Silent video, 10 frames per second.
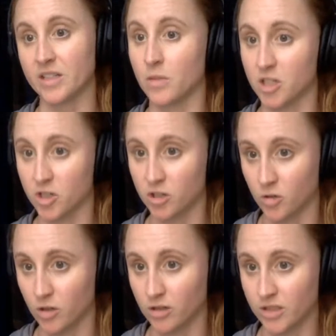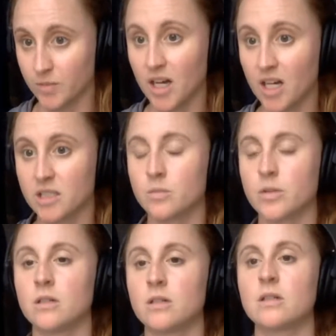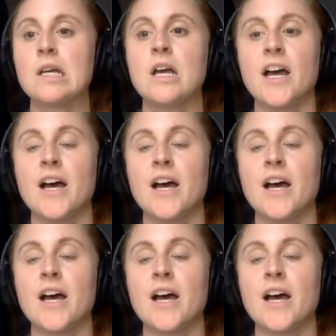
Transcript: as much control as possible?